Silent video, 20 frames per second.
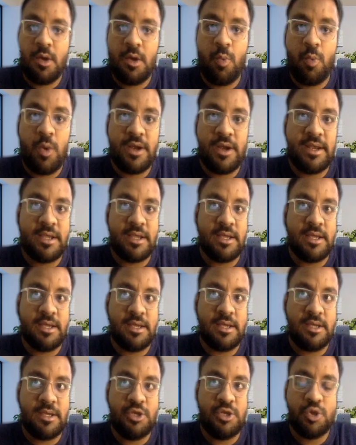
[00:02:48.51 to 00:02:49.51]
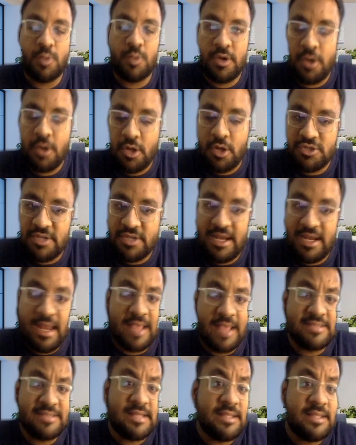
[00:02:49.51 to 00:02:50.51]
what you would also
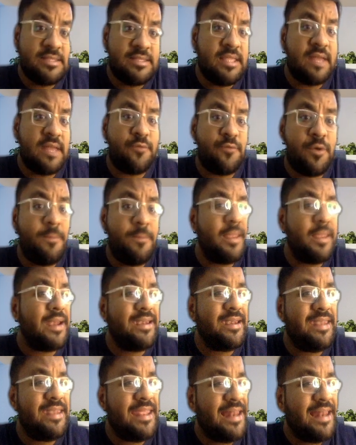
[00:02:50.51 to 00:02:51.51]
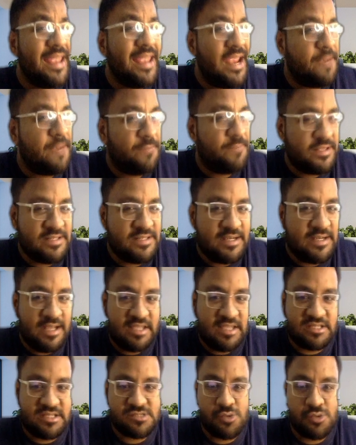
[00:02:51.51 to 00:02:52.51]
realize that there would be a delayed
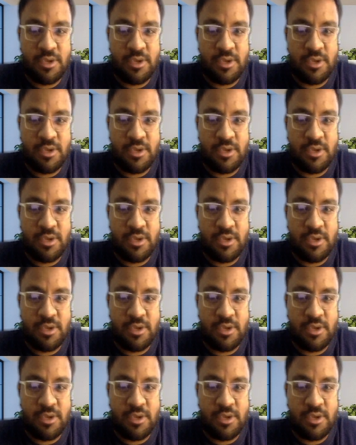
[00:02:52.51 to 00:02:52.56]
presentation.